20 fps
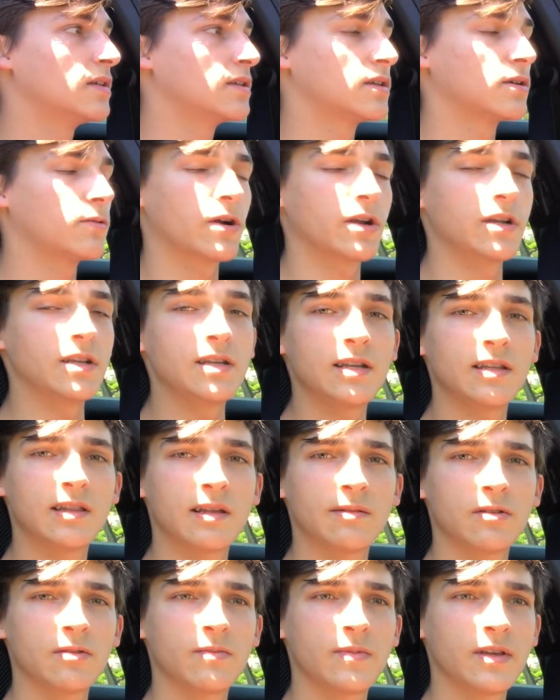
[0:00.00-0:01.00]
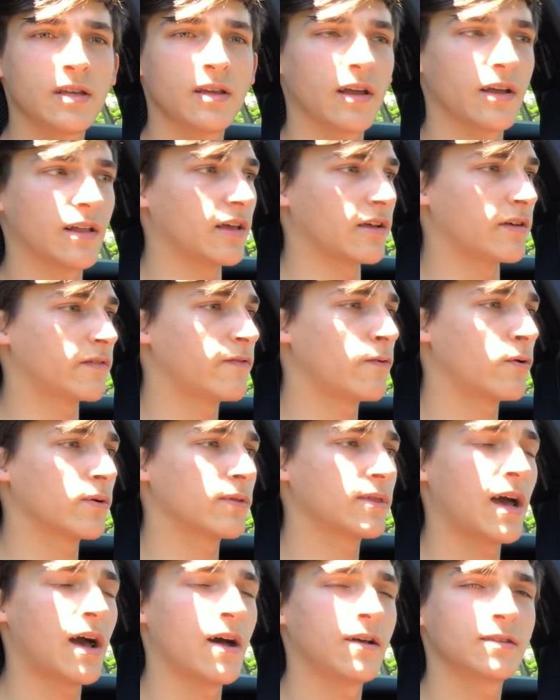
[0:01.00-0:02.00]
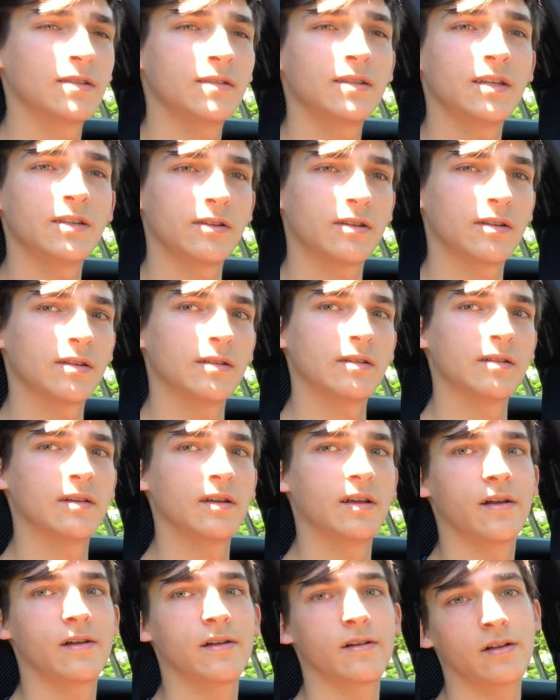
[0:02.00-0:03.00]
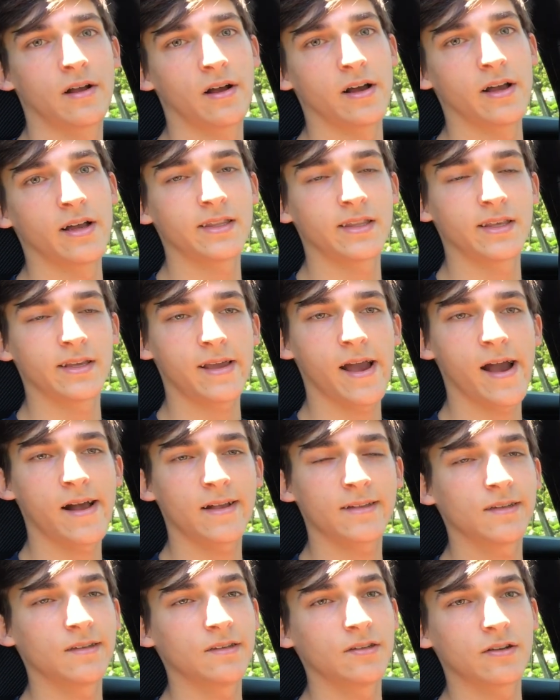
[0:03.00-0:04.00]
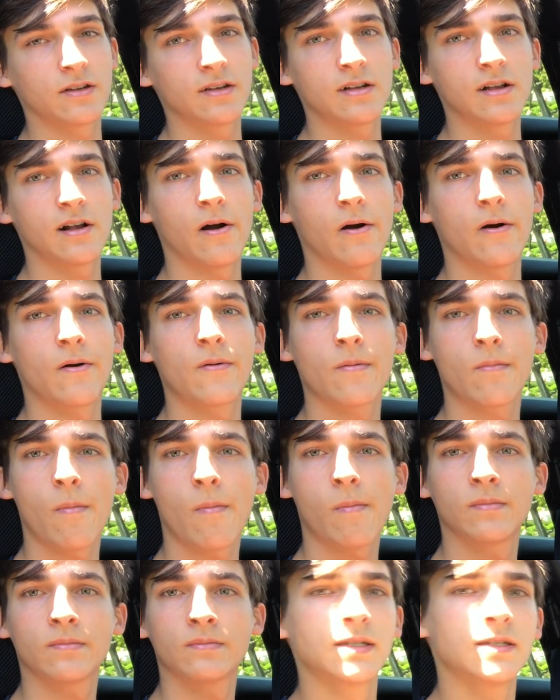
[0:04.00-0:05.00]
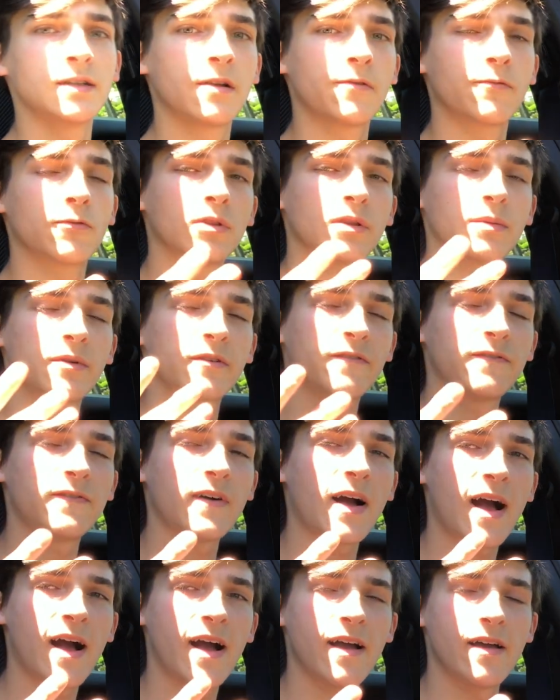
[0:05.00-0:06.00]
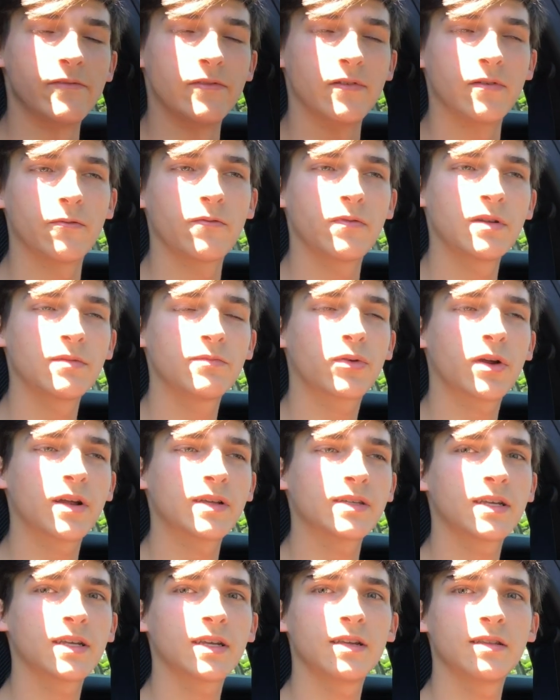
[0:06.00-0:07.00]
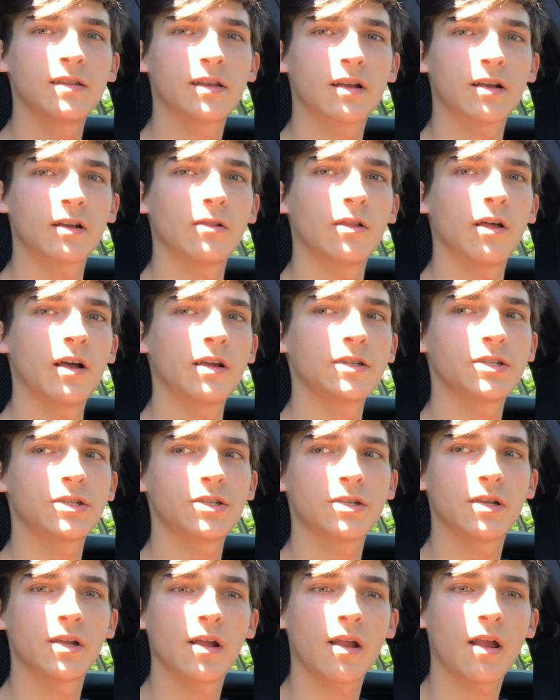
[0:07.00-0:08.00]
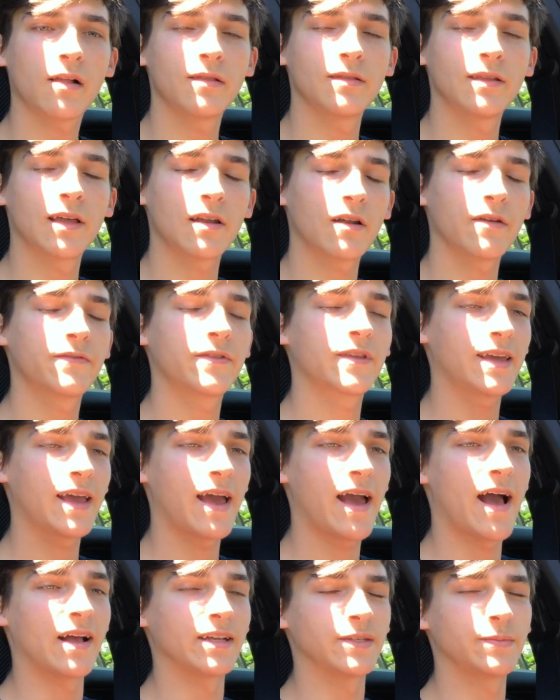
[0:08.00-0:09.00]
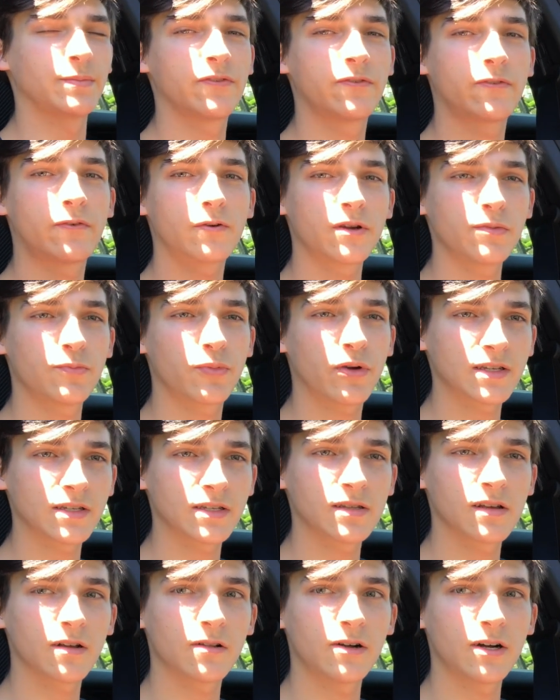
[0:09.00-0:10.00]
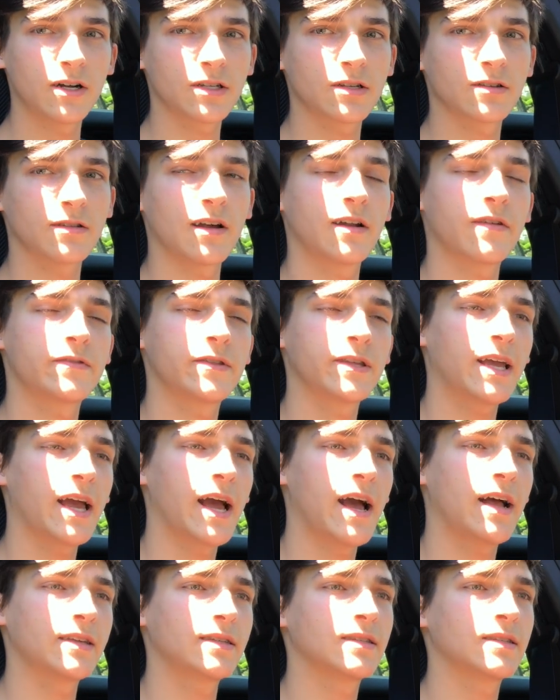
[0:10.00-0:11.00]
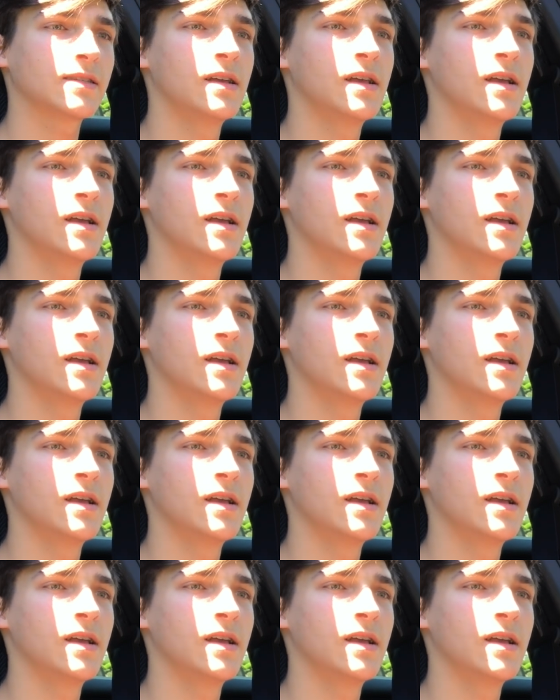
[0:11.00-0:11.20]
to where you need them to be at like 4,000, then you could hit the gas, then you could go. Rule number 5, when pressing in the clutch, let off the gas. Before you press in the clutch, let off the gas.